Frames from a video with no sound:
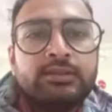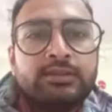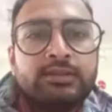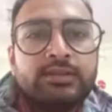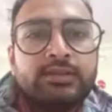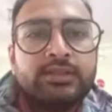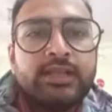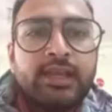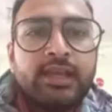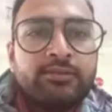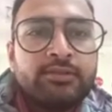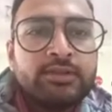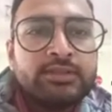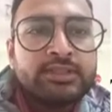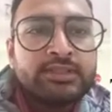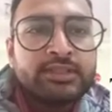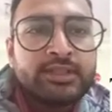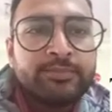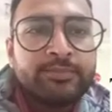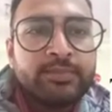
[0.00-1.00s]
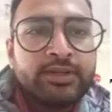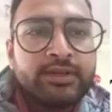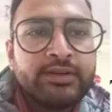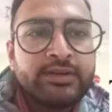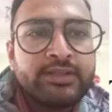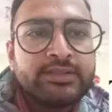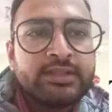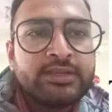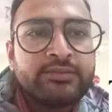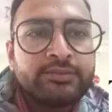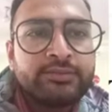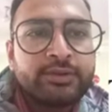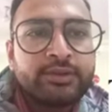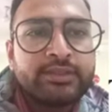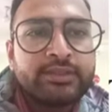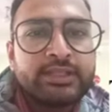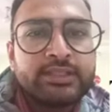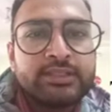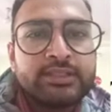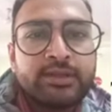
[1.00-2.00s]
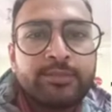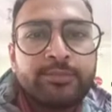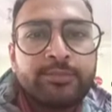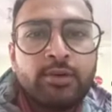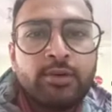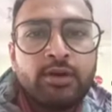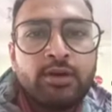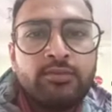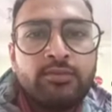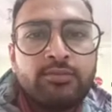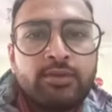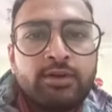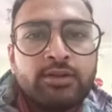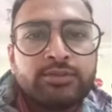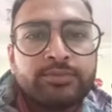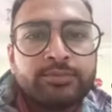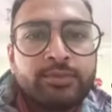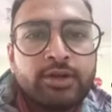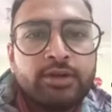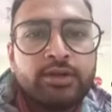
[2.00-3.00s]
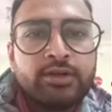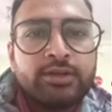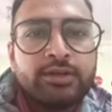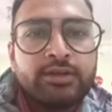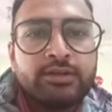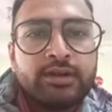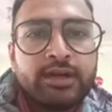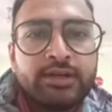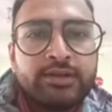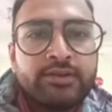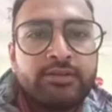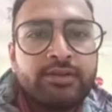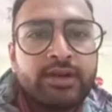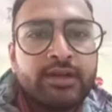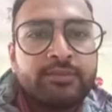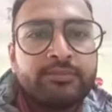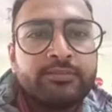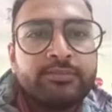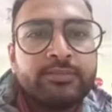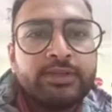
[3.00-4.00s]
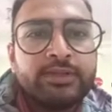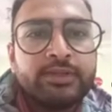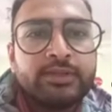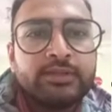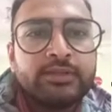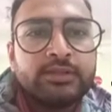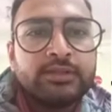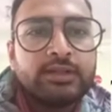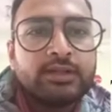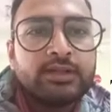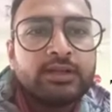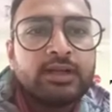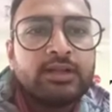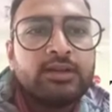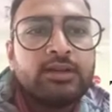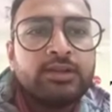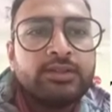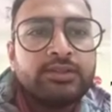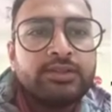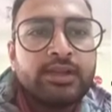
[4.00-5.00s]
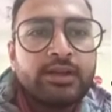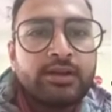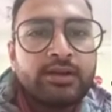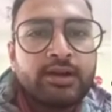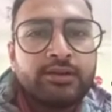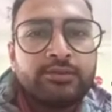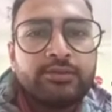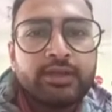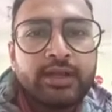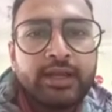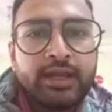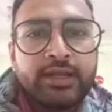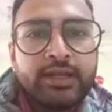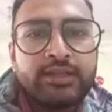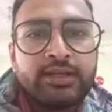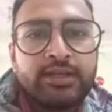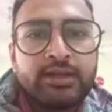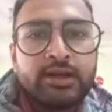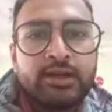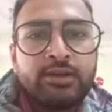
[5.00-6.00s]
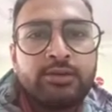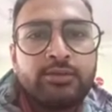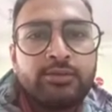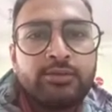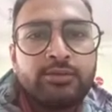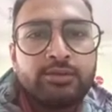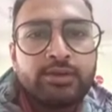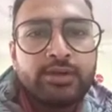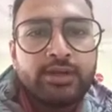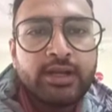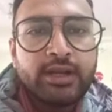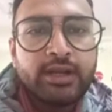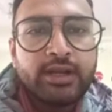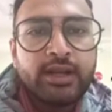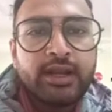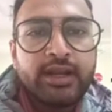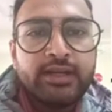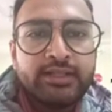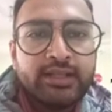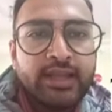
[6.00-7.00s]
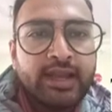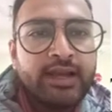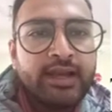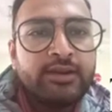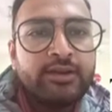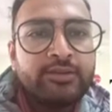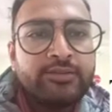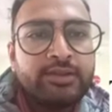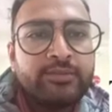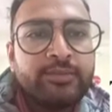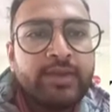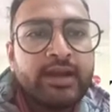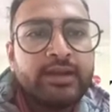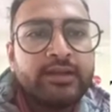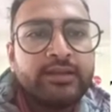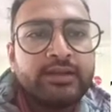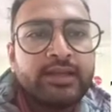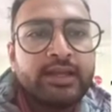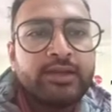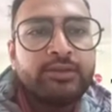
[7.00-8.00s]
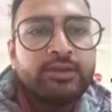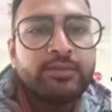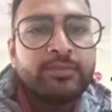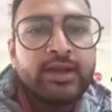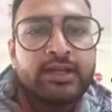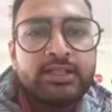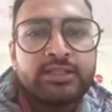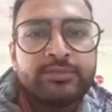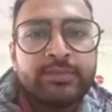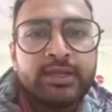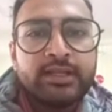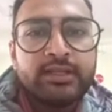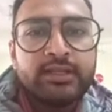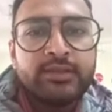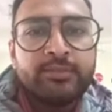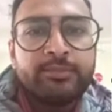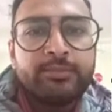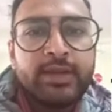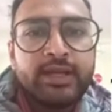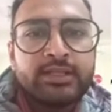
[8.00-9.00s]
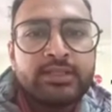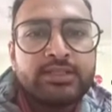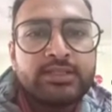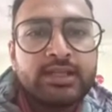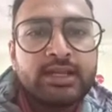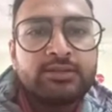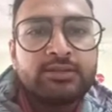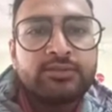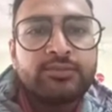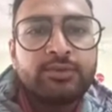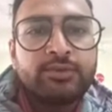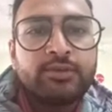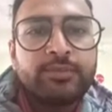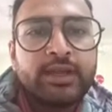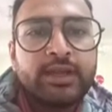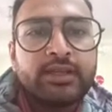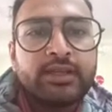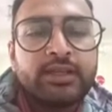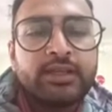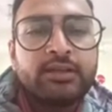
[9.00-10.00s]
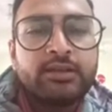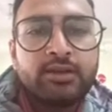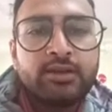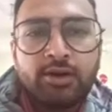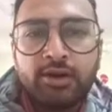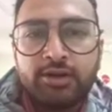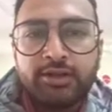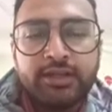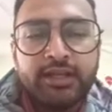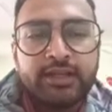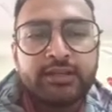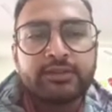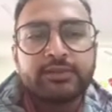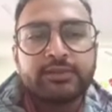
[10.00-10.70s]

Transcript: There was simply reason for this. The ball was bowled underarm along the ground and the curve at the end of the bat gave the batsman the best chance for making contact.